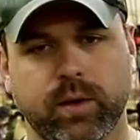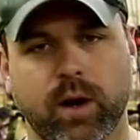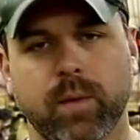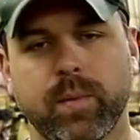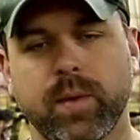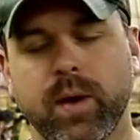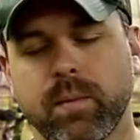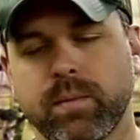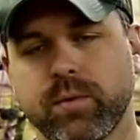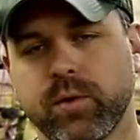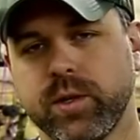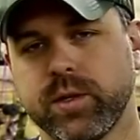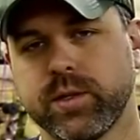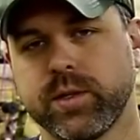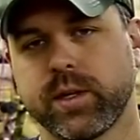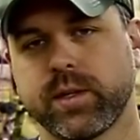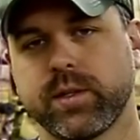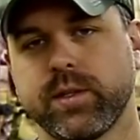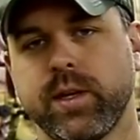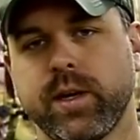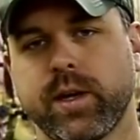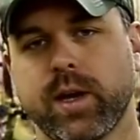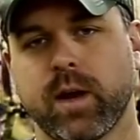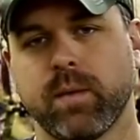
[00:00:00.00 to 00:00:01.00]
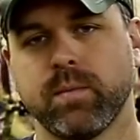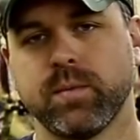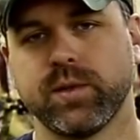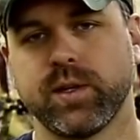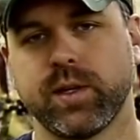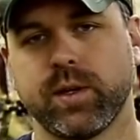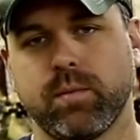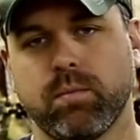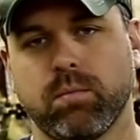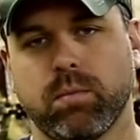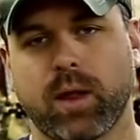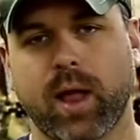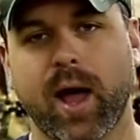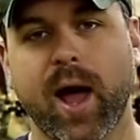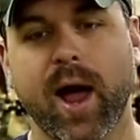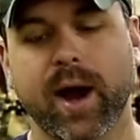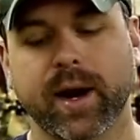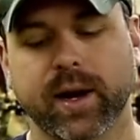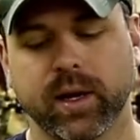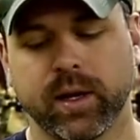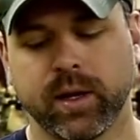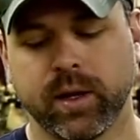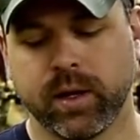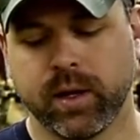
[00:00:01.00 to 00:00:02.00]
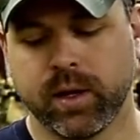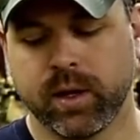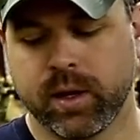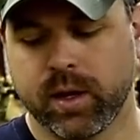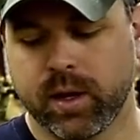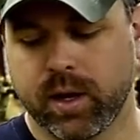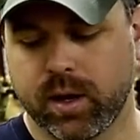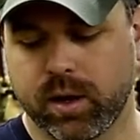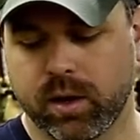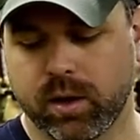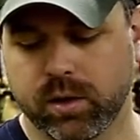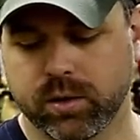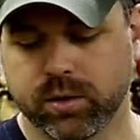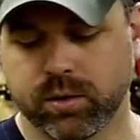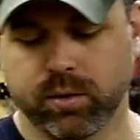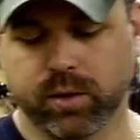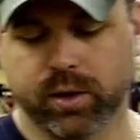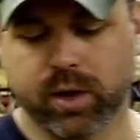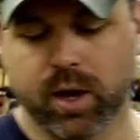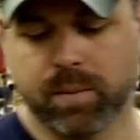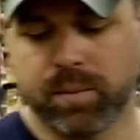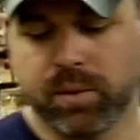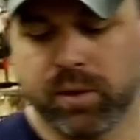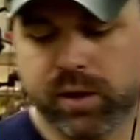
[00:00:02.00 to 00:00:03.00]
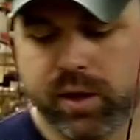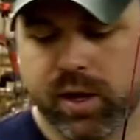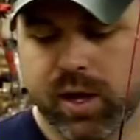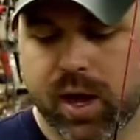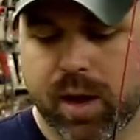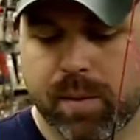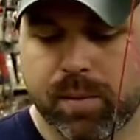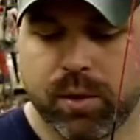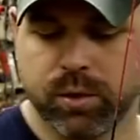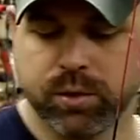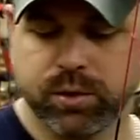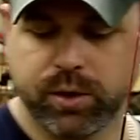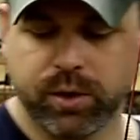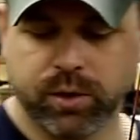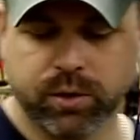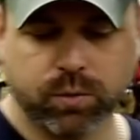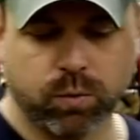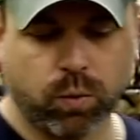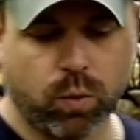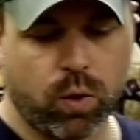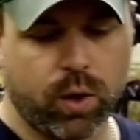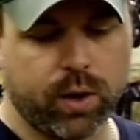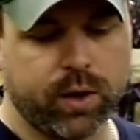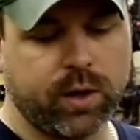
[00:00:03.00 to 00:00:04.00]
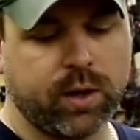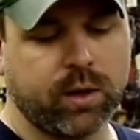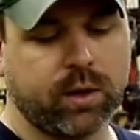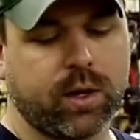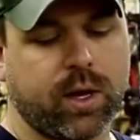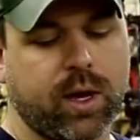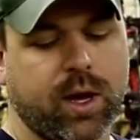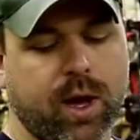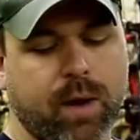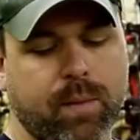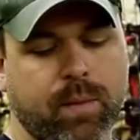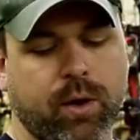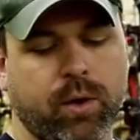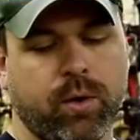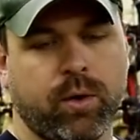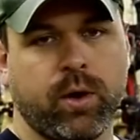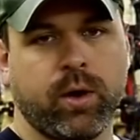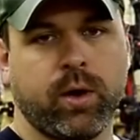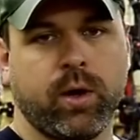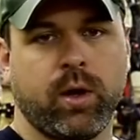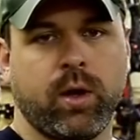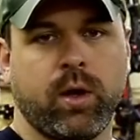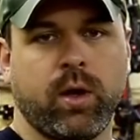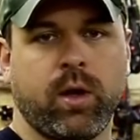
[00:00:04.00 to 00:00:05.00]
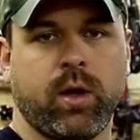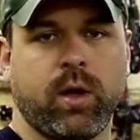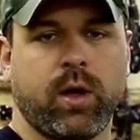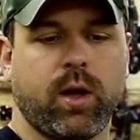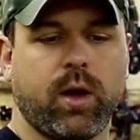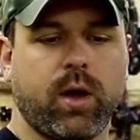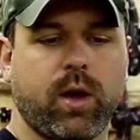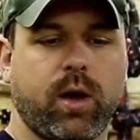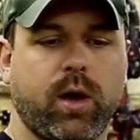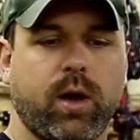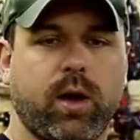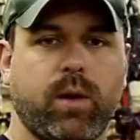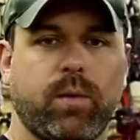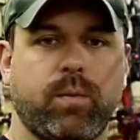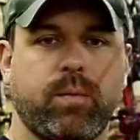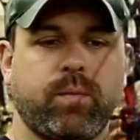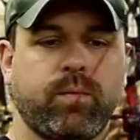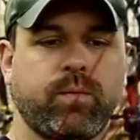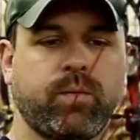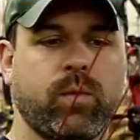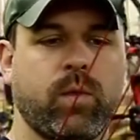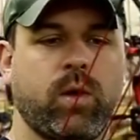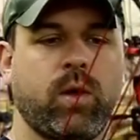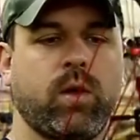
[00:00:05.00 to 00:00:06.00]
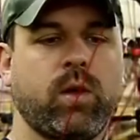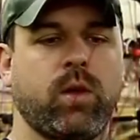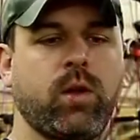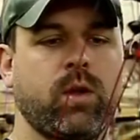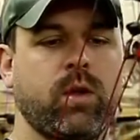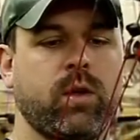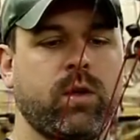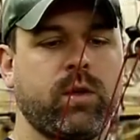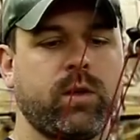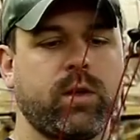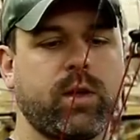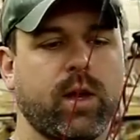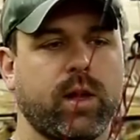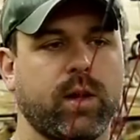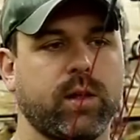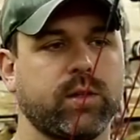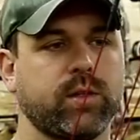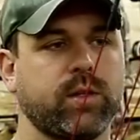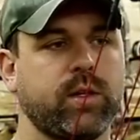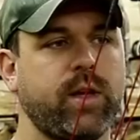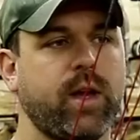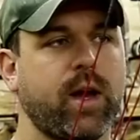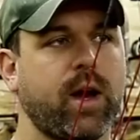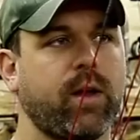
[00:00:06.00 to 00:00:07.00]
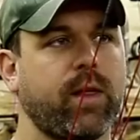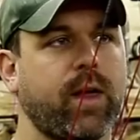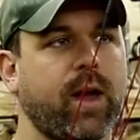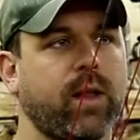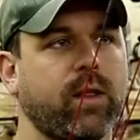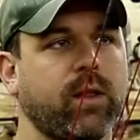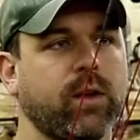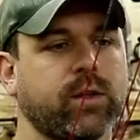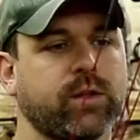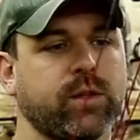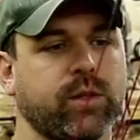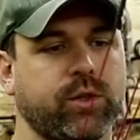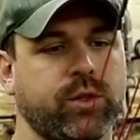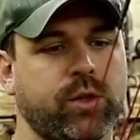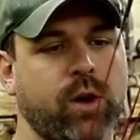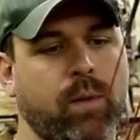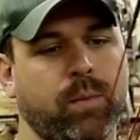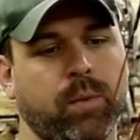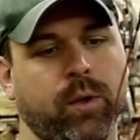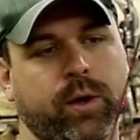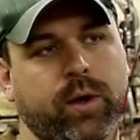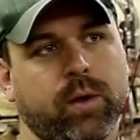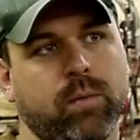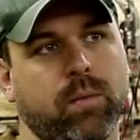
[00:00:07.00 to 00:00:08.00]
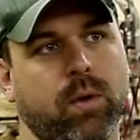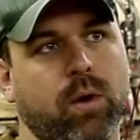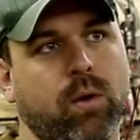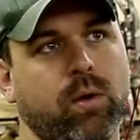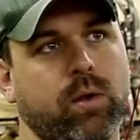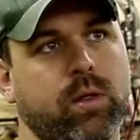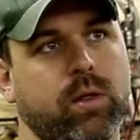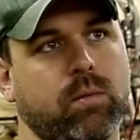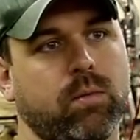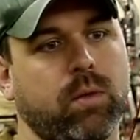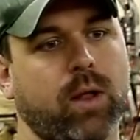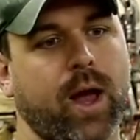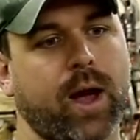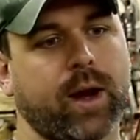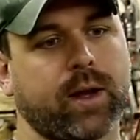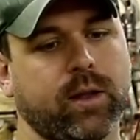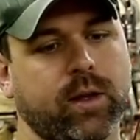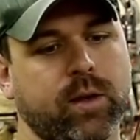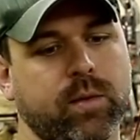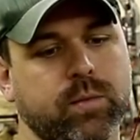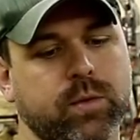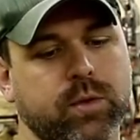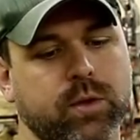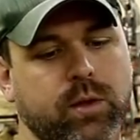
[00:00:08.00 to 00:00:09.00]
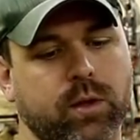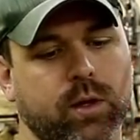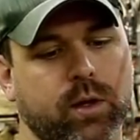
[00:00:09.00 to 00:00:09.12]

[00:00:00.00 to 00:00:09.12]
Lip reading: RPM 360 comes in black and also a couple of camos. Here's one in camo. You can kind of see how that looks, a sharp looking bow with the black limbs and